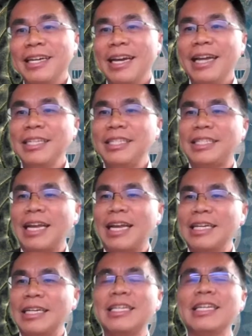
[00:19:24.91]
and
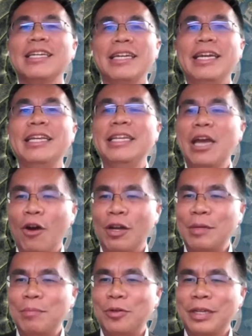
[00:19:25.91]
sellers in the
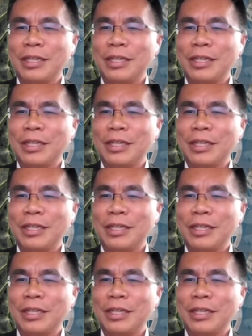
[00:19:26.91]
order book.